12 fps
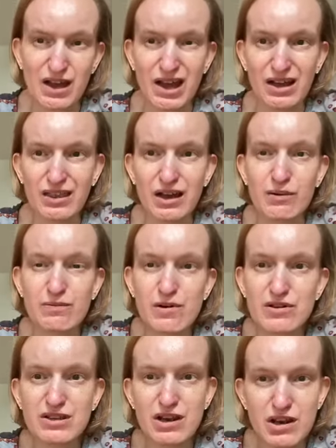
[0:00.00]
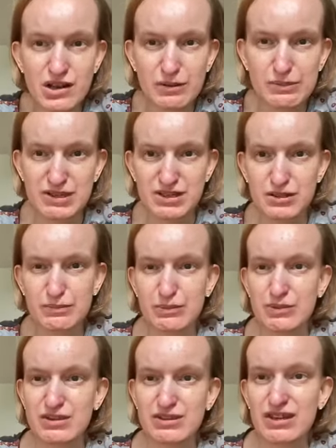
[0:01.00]
And I was a little bit
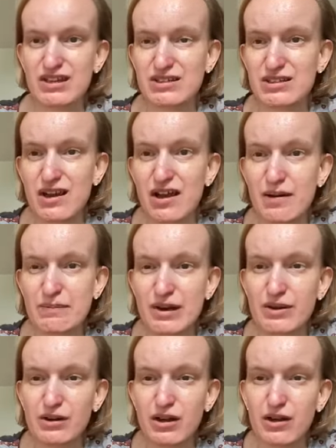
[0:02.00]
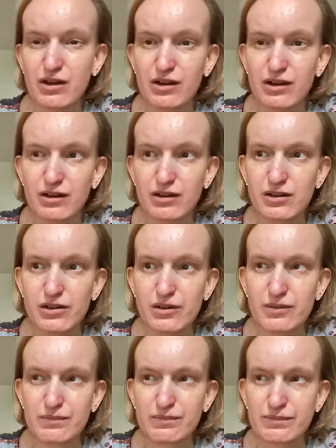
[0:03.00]
disappointed about her
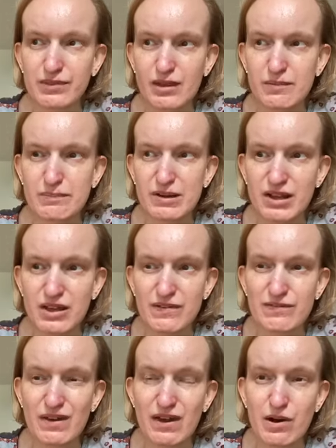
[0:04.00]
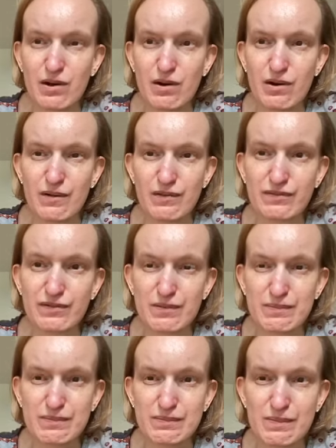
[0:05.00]
belief on
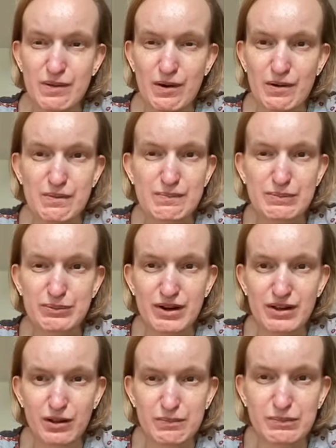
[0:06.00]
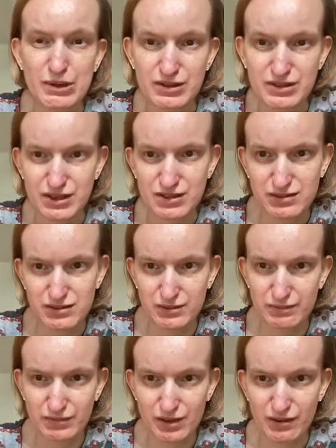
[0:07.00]
Braille on boxes.
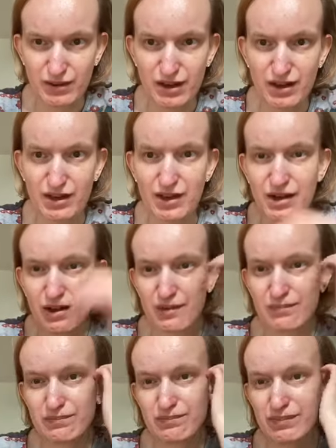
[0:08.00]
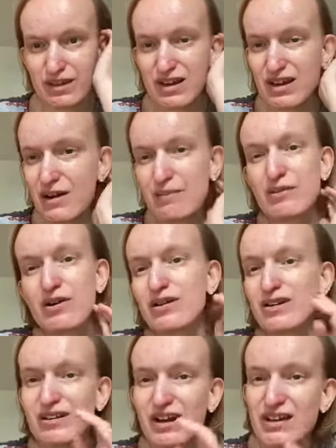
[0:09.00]
Okay, I'm not
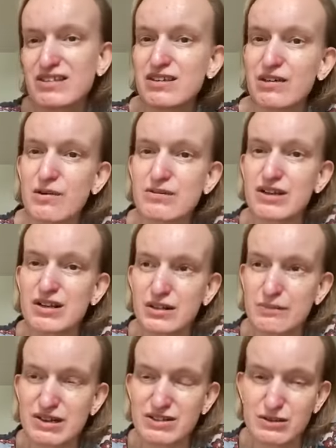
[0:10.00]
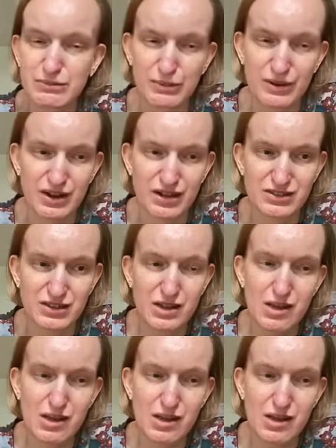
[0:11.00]
going to lie to you, I was a little bit disappointed